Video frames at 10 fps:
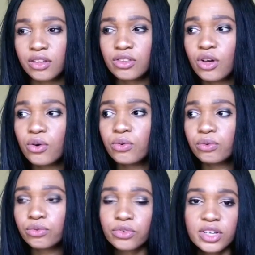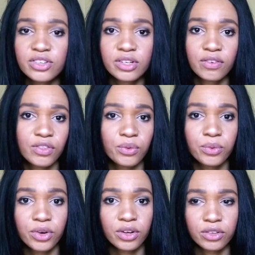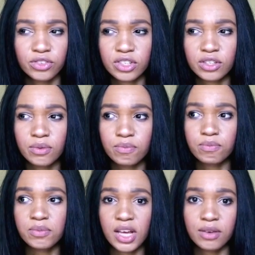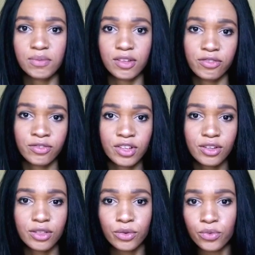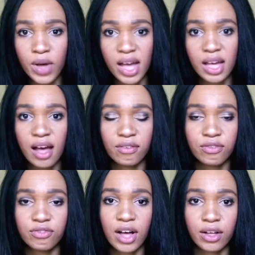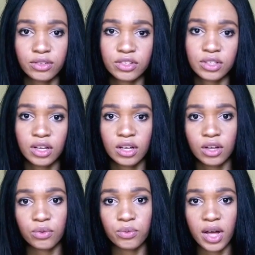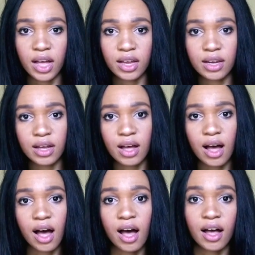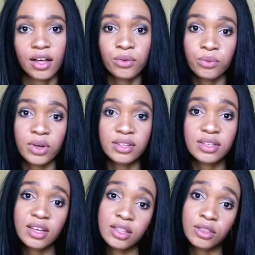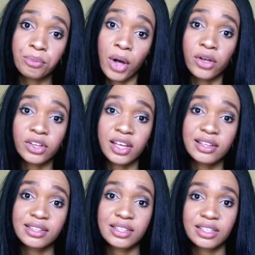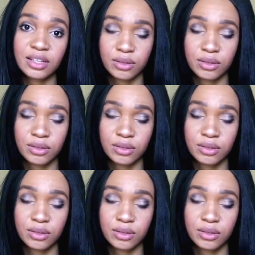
No region of the world just made me feel the way I felt when I was in the Balkans.